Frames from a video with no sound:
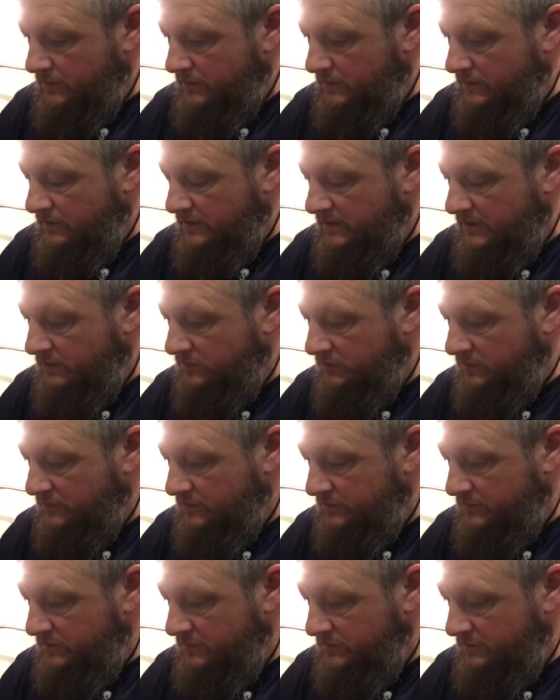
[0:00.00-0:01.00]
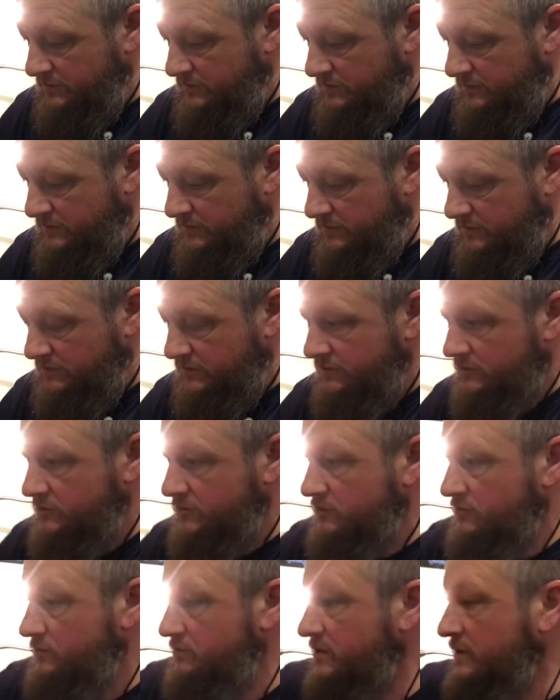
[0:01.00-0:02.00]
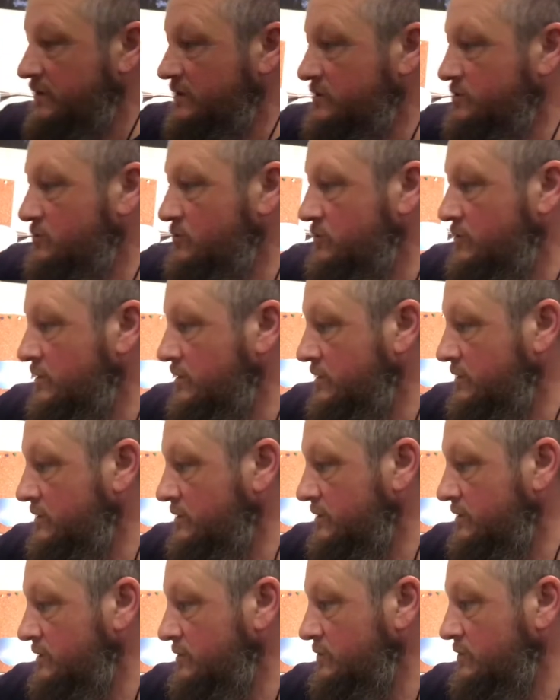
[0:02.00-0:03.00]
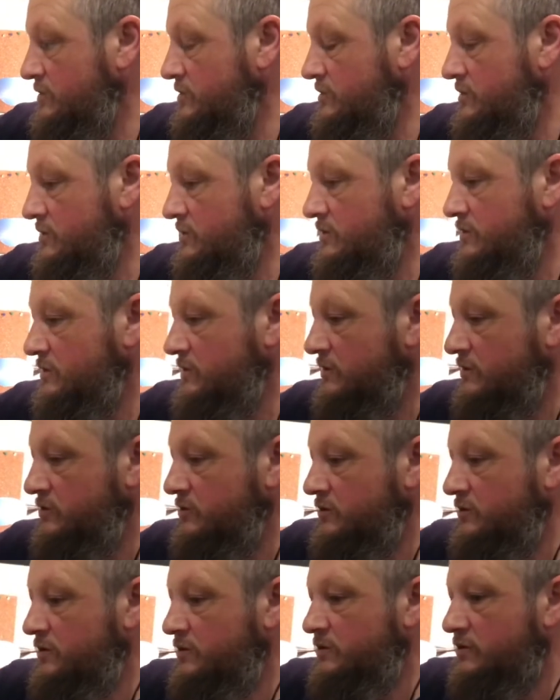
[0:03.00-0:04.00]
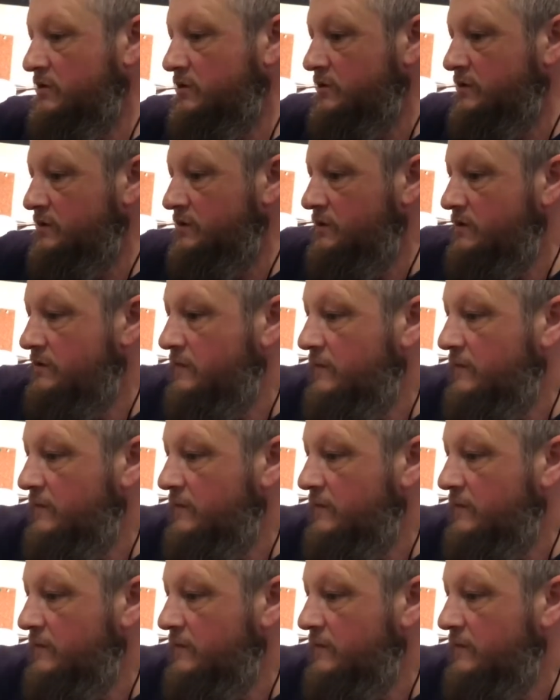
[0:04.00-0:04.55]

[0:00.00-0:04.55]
and that one's just too big so we're not we're just gonna turn it on